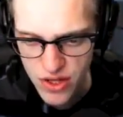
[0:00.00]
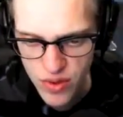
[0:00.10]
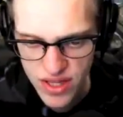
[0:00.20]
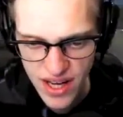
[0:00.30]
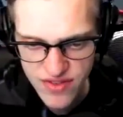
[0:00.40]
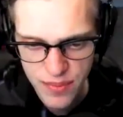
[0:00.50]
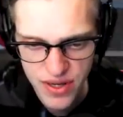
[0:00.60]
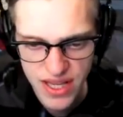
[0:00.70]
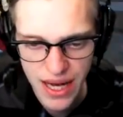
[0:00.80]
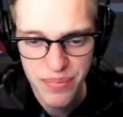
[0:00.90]
really have to play
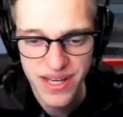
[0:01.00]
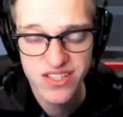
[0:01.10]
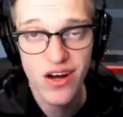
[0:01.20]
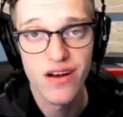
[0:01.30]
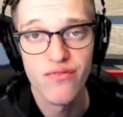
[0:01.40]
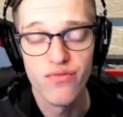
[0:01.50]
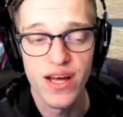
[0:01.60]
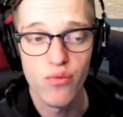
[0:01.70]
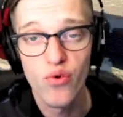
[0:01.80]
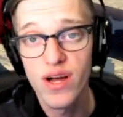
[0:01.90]
that based on like
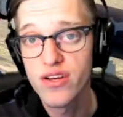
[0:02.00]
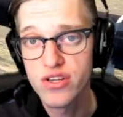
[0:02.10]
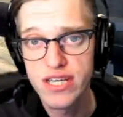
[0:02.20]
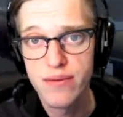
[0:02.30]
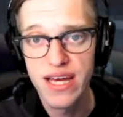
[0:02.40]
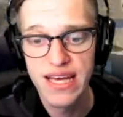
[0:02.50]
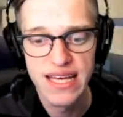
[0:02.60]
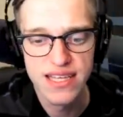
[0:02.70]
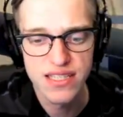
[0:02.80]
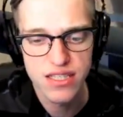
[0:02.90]
where your teammate
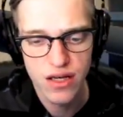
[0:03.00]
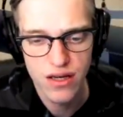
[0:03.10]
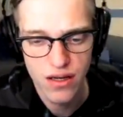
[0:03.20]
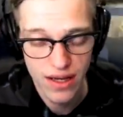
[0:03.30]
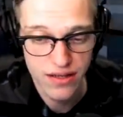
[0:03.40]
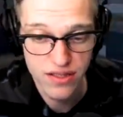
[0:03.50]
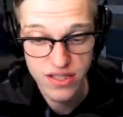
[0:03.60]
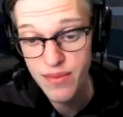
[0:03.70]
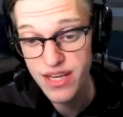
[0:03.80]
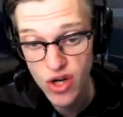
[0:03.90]
is and
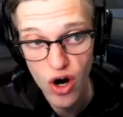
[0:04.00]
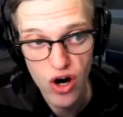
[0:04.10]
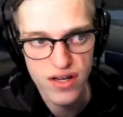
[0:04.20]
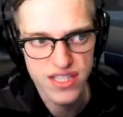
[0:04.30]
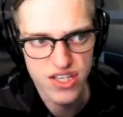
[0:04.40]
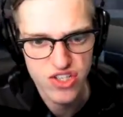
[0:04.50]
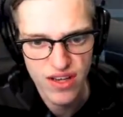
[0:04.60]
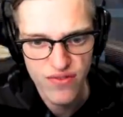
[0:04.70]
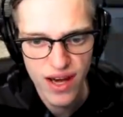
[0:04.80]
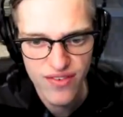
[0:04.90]
teammates are essentially. If
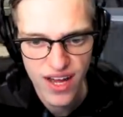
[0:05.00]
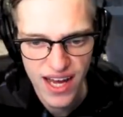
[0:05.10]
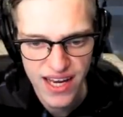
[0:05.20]
you have guy in